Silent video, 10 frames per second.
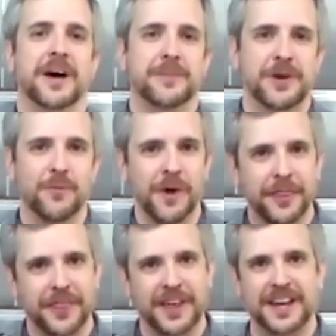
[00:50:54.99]
I mean,
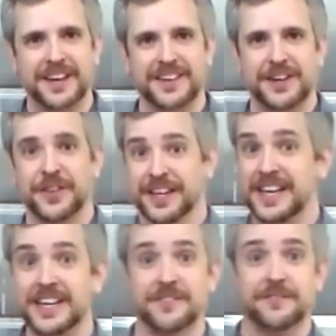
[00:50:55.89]
one thing, the
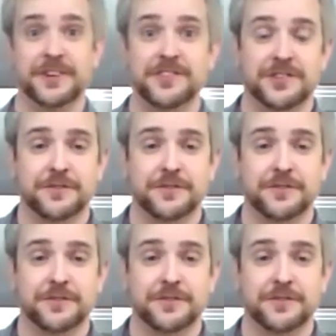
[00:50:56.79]
key difference is,